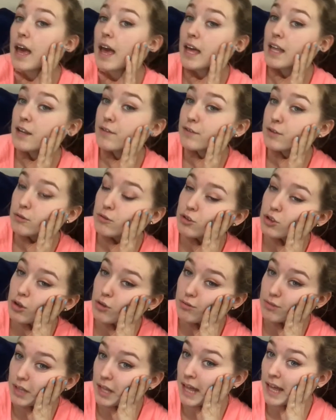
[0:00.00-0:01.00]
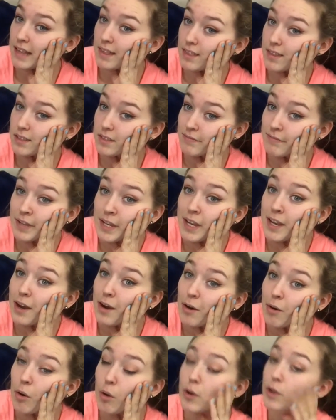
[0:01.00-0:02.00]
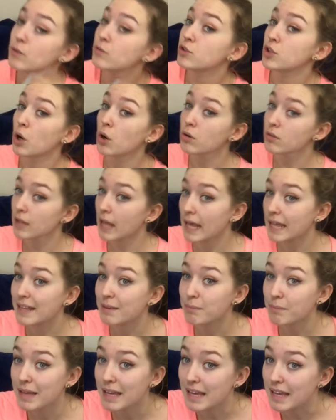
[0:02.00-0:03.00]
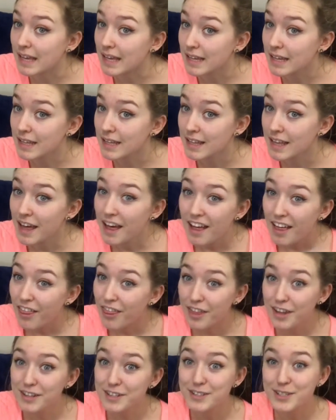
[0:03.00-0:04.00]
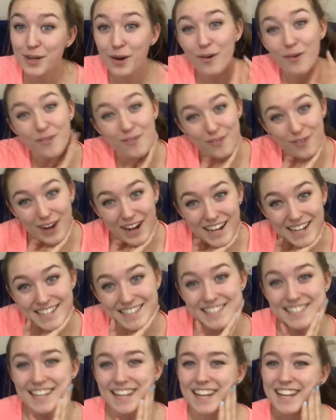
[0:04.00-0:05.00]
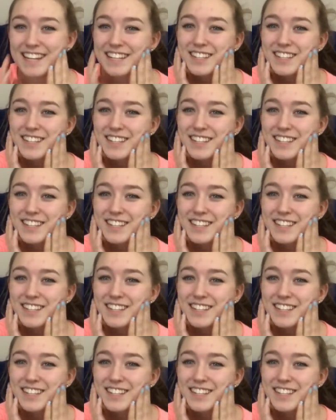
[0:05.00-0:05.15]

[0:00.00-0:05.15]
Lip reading: And if you don't like this video, or you don't like me, then don't watch it.